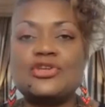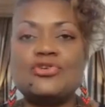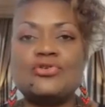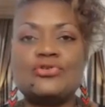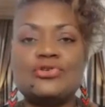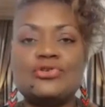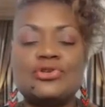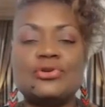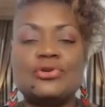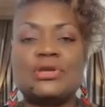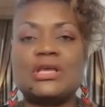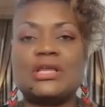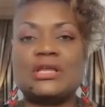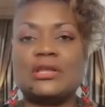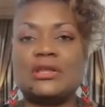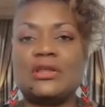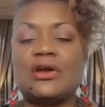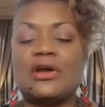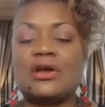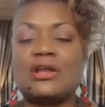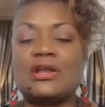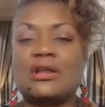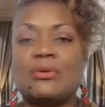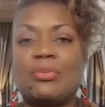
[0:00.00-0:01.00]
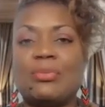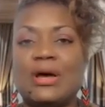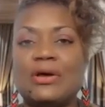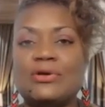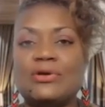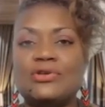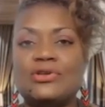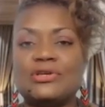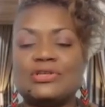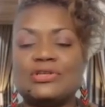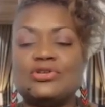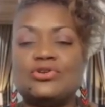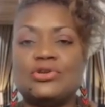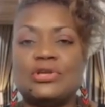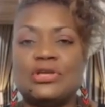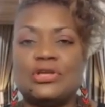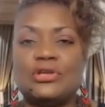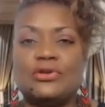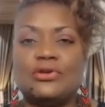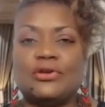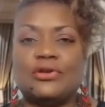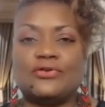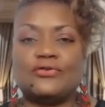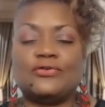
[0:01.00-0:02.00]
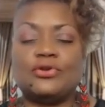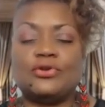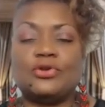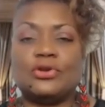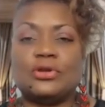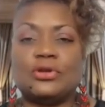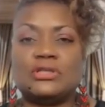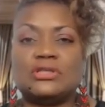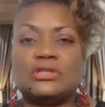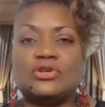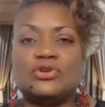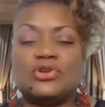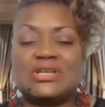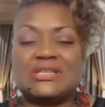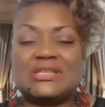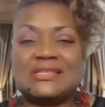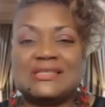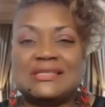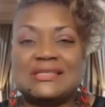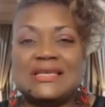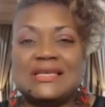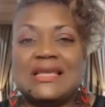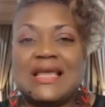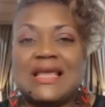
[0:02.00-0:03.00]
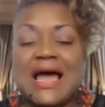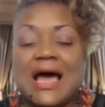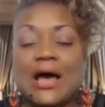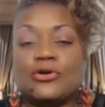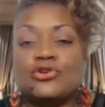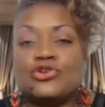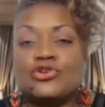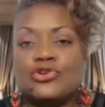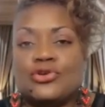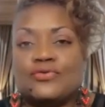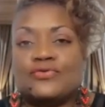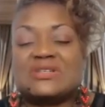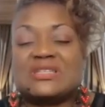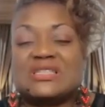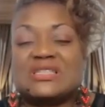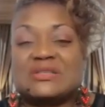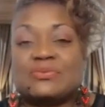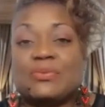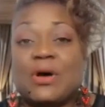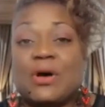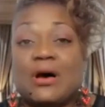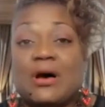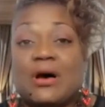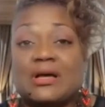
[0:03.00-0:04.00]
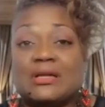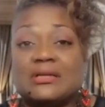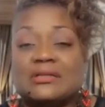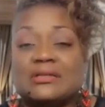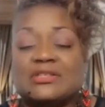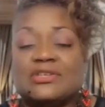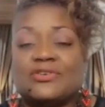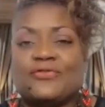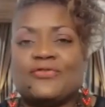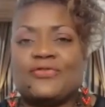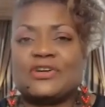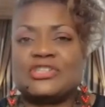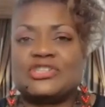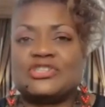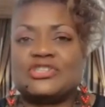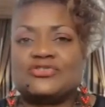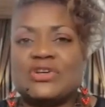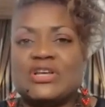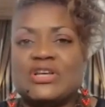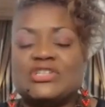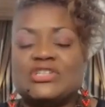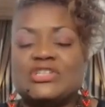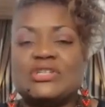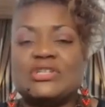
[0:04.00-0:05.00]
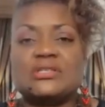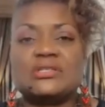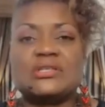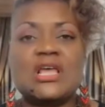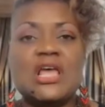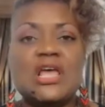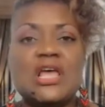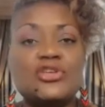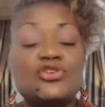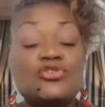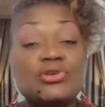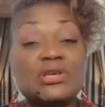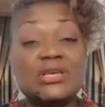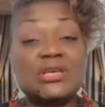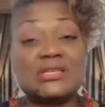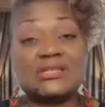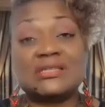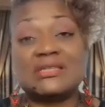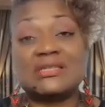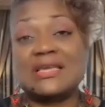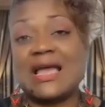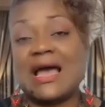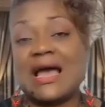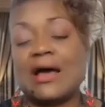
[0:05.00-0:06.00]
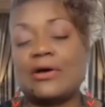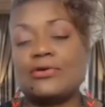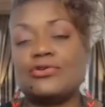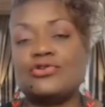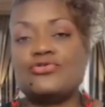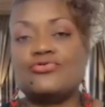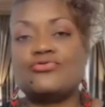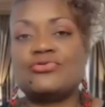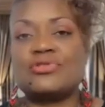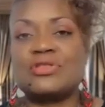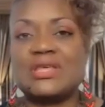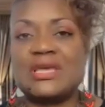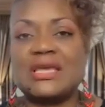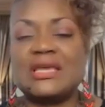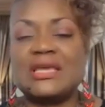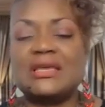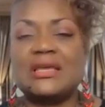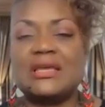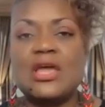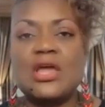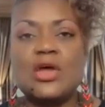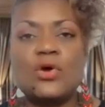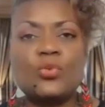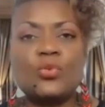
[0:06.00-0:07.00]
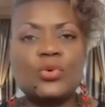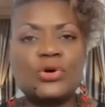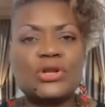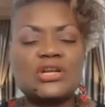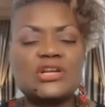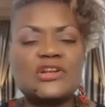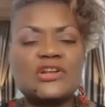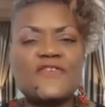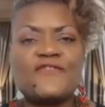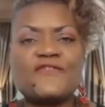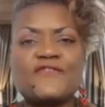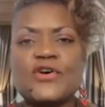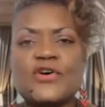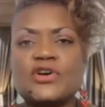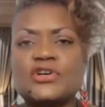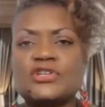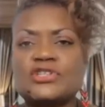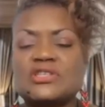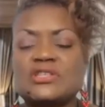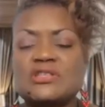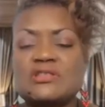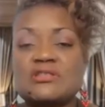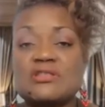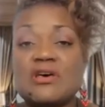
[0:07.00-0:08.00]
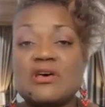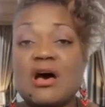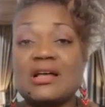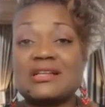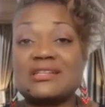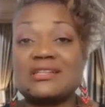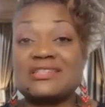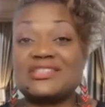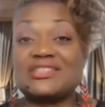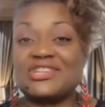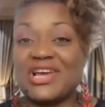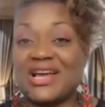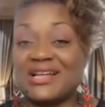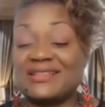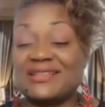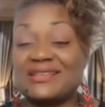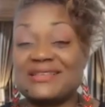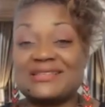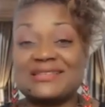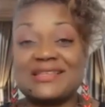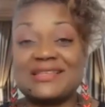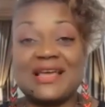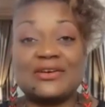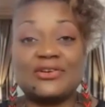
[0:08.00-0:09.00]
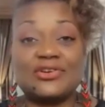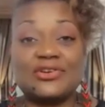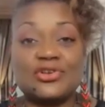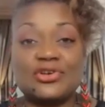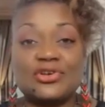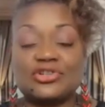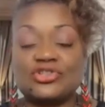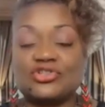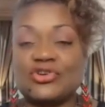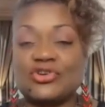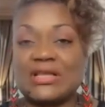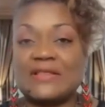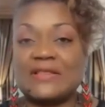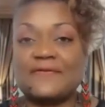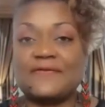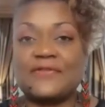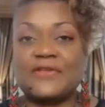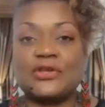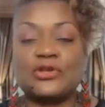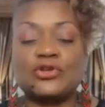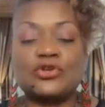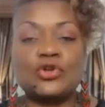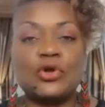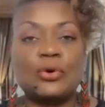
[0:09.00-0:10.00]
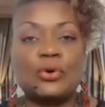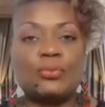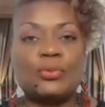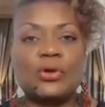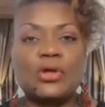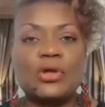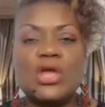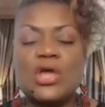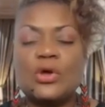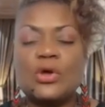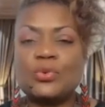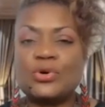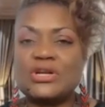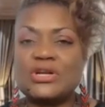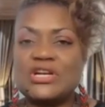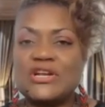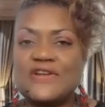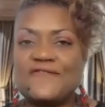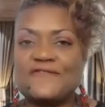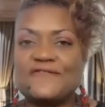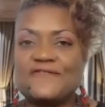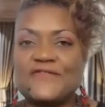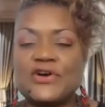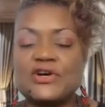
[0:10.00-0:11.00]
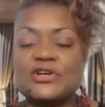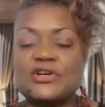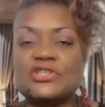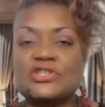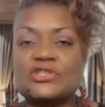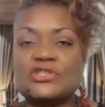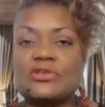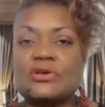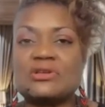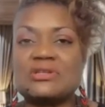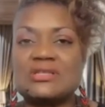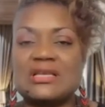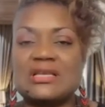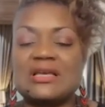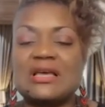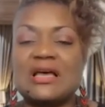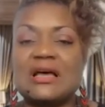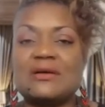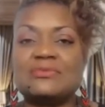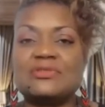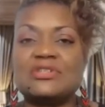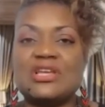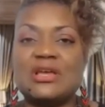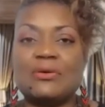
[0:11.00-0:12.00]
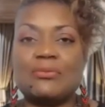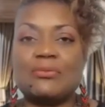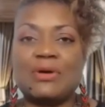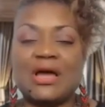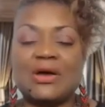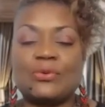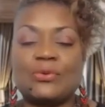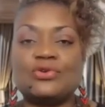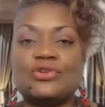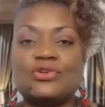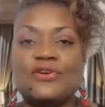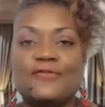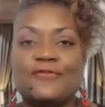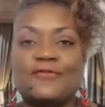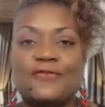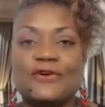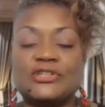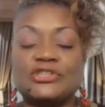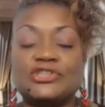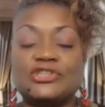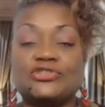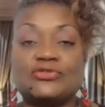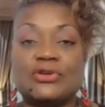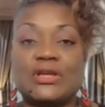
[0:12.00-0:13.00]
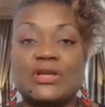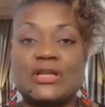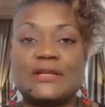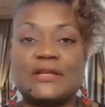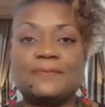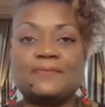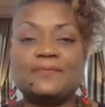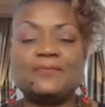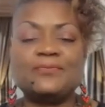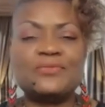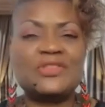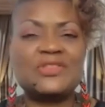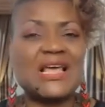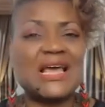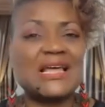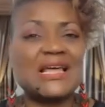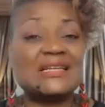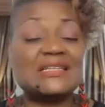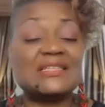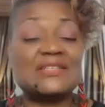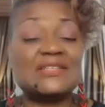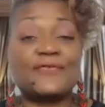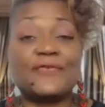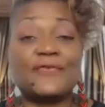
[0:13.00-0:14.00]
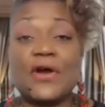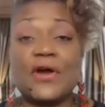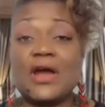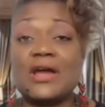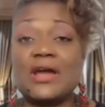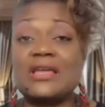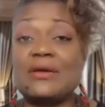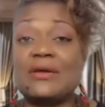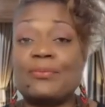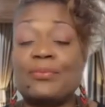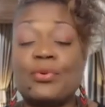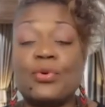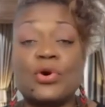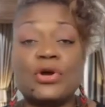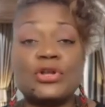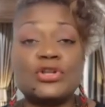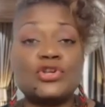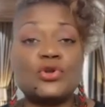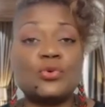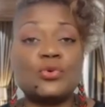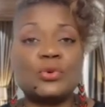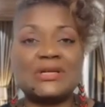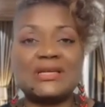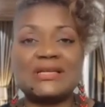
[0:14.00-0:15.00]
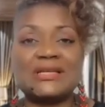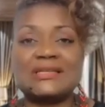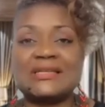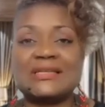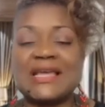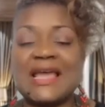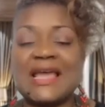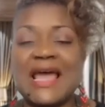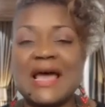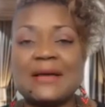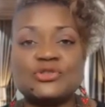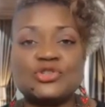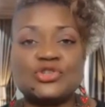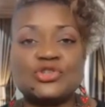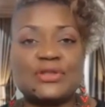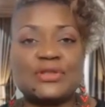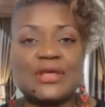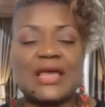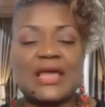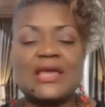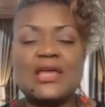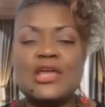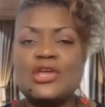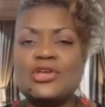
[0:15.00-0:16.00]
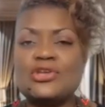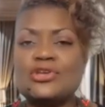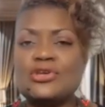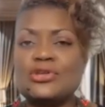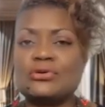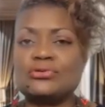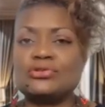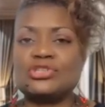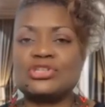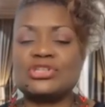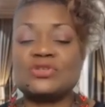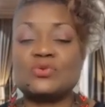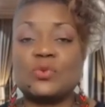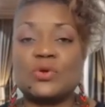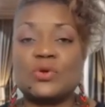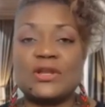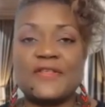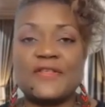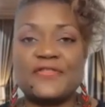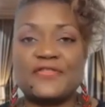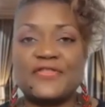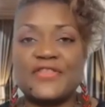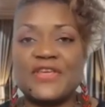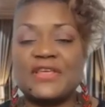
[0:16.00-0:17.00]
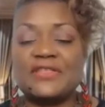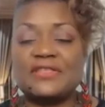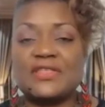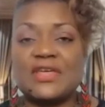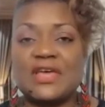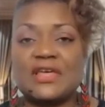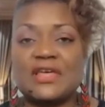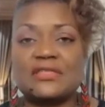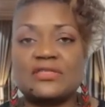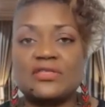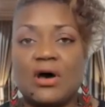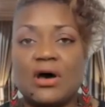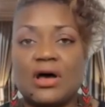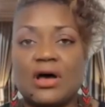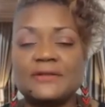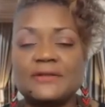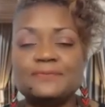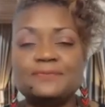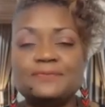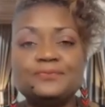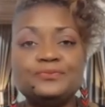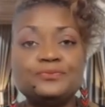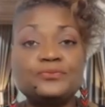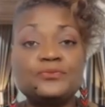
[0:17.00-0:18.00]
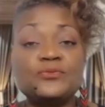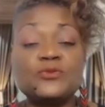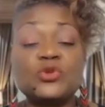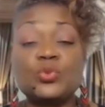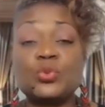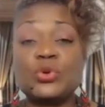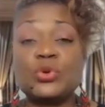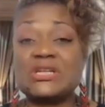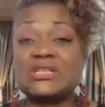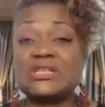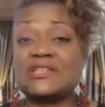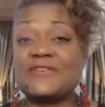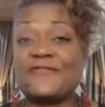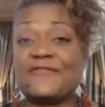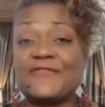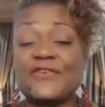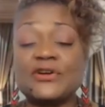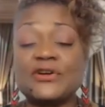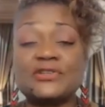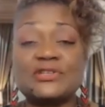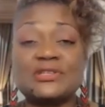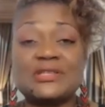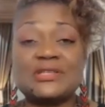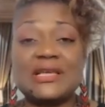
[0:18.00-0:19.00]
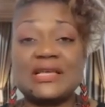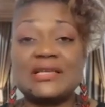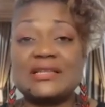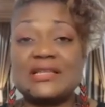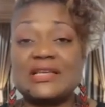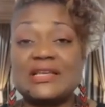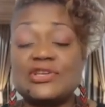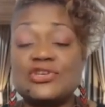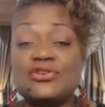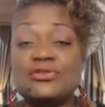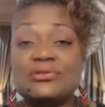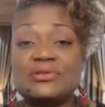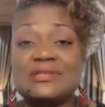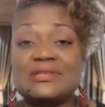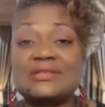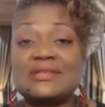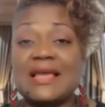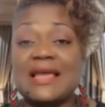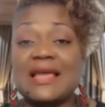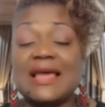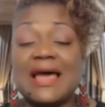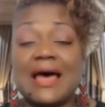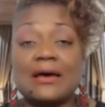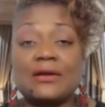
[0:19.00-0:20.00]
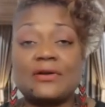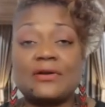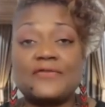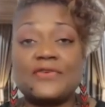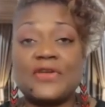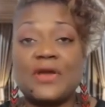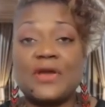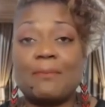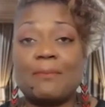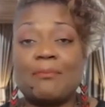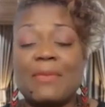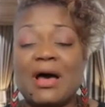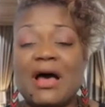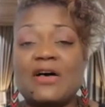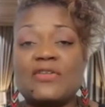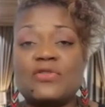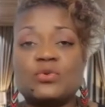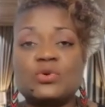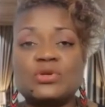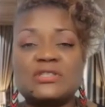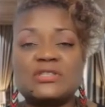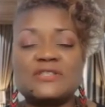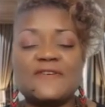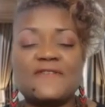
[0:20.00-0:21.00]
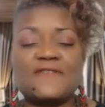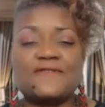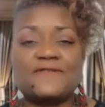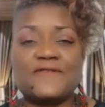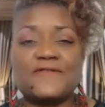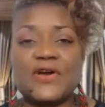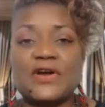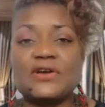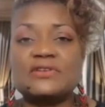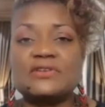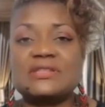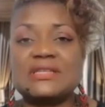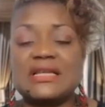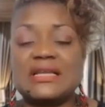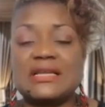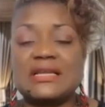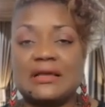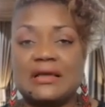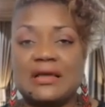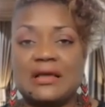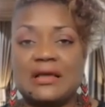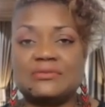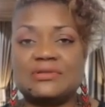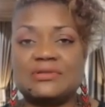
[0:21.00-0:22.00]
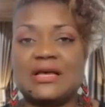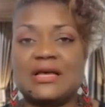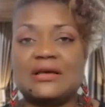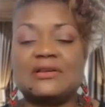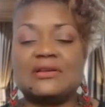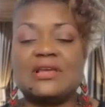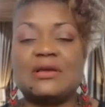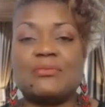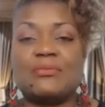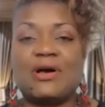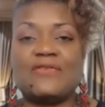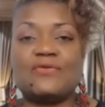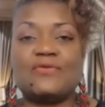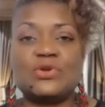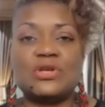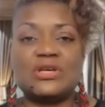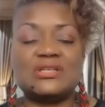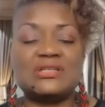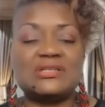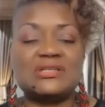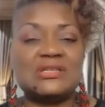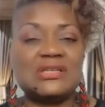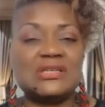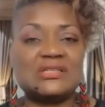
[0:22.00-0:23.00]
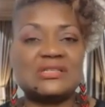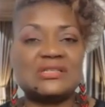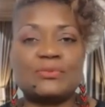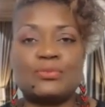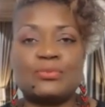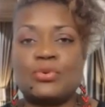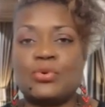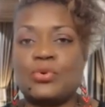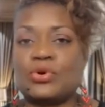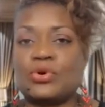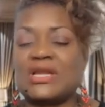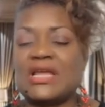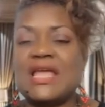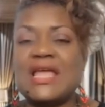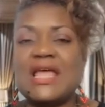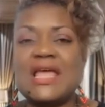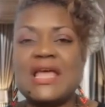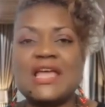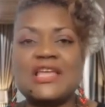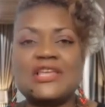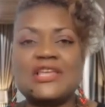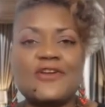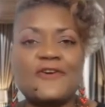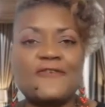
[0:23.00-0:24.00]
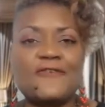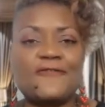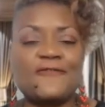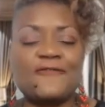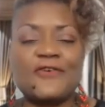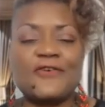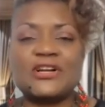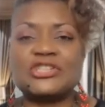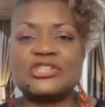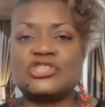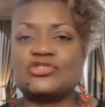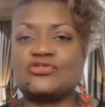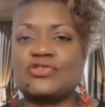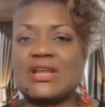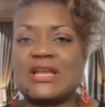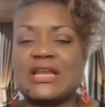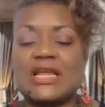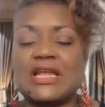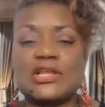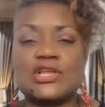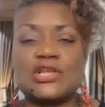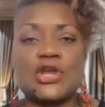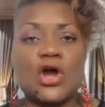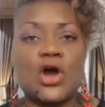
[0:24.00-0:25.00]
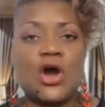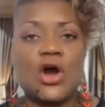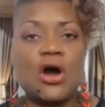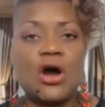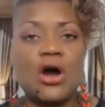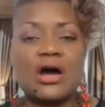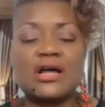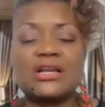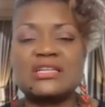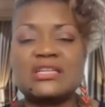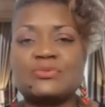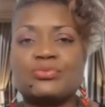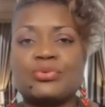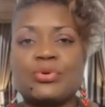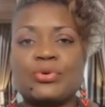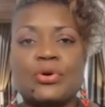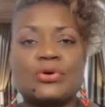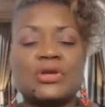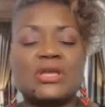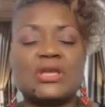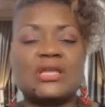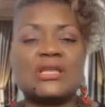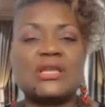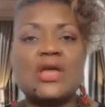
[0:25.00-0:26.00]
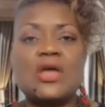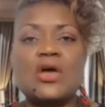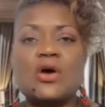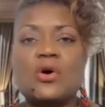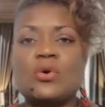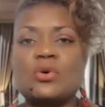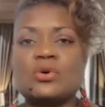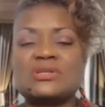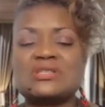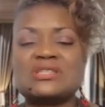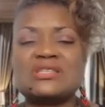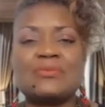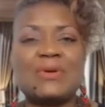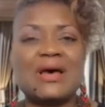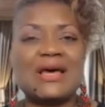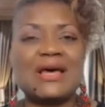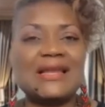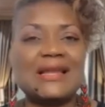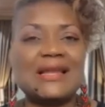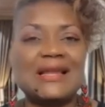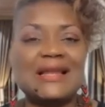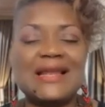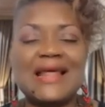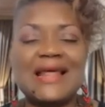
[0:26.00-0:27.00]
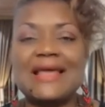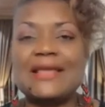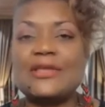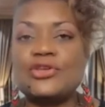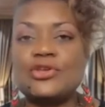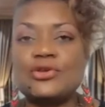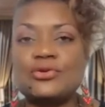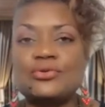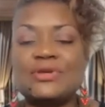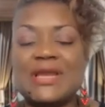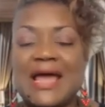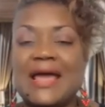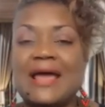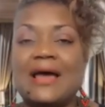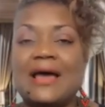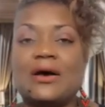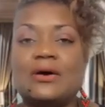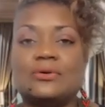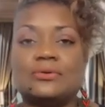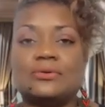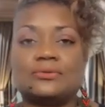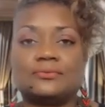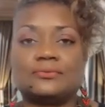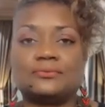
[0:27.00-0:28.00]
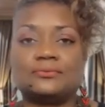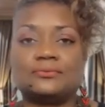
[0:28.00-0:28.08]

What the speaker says: You can learn about you can see how you respond to frustrations. You can see how you think. What are the first thoughts? Jot this down to your attractive thinker notebook. What are the first thoughts that come to your mind when you're frustrated? That is very important. You want to capture that. You don't just want to think that thought. What is the first thing that you say out of your mouth? What's the first thing that comes out of your mouth when you're disappointed and you're frustrated and your heart is broken, or somebody let you down?